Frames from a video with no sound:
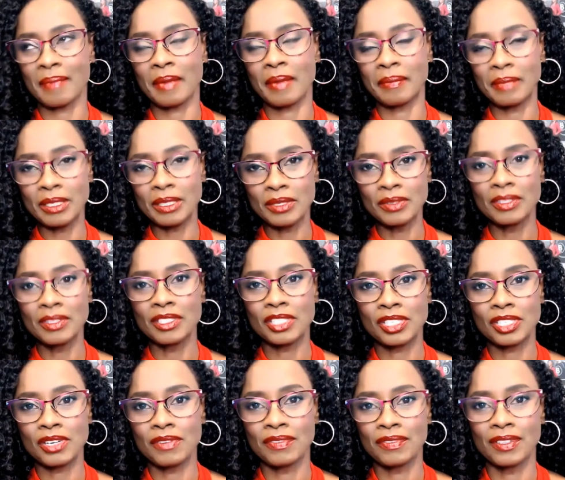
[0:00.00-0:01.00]
I've been doing the
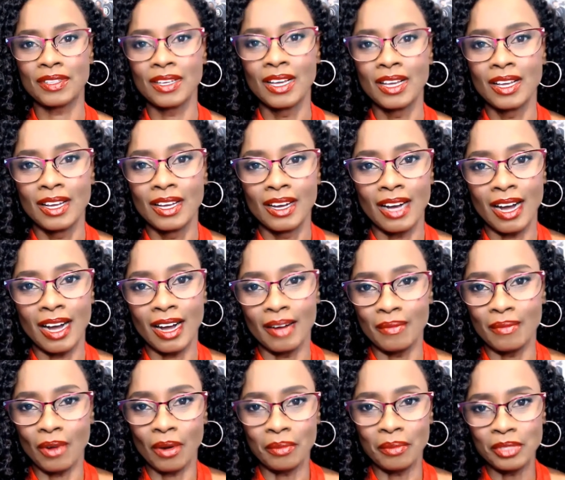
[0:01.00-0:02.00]
show for
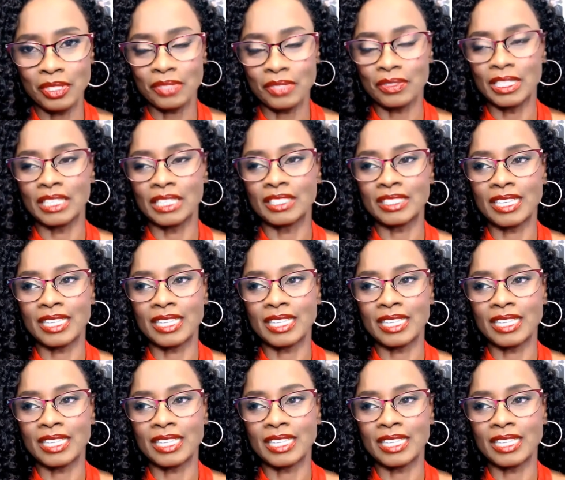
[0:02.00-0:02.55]
almost 3 years,